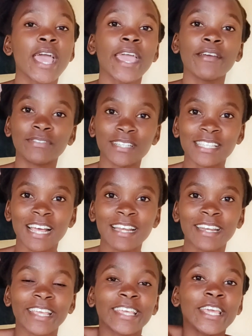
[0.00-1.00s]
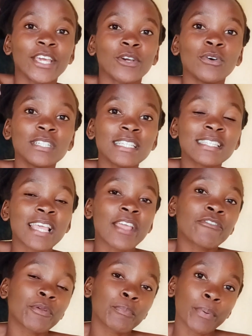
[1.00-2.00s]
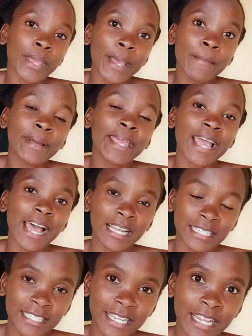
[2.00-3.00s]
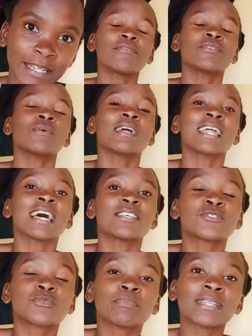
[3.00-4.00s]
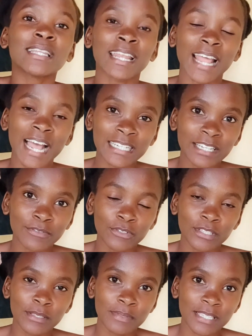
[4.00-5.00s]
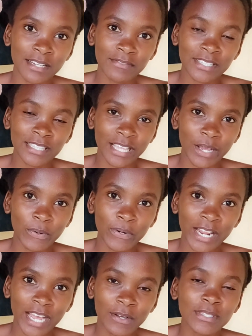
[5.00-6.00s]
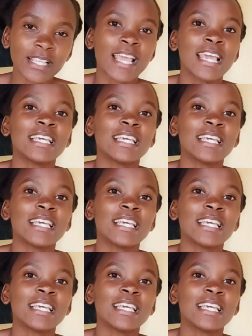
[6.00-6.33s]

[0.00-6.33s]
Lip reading: every Sunday. God is saying repair my altar. Everyone has to build an altar for themselves in their own house.